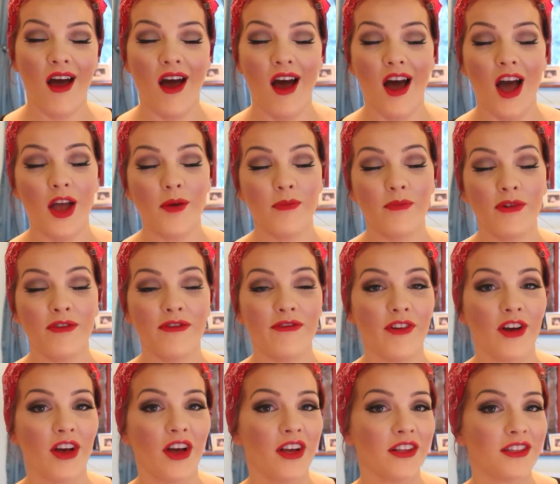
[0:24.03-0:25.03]
I
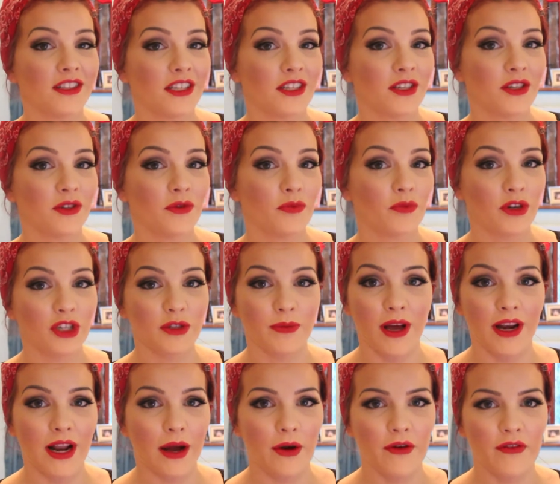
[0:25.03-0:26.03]
prefer to brush
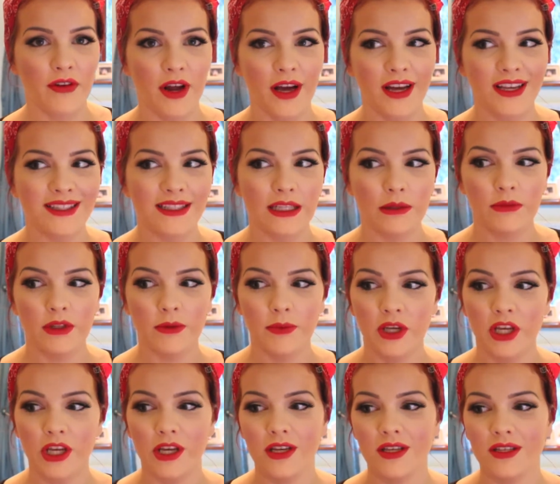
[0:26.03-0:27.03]
mine out overnight simply
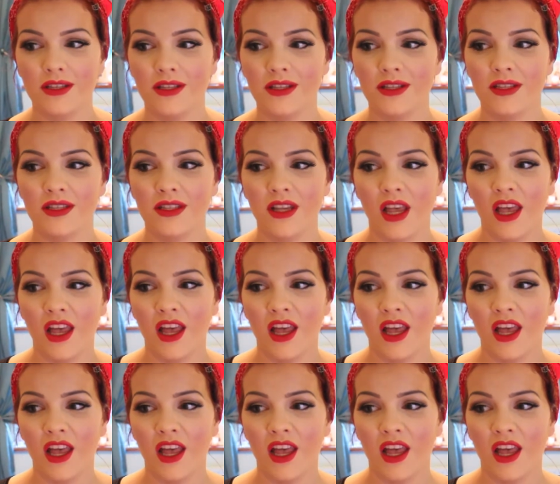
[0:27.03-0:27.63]
because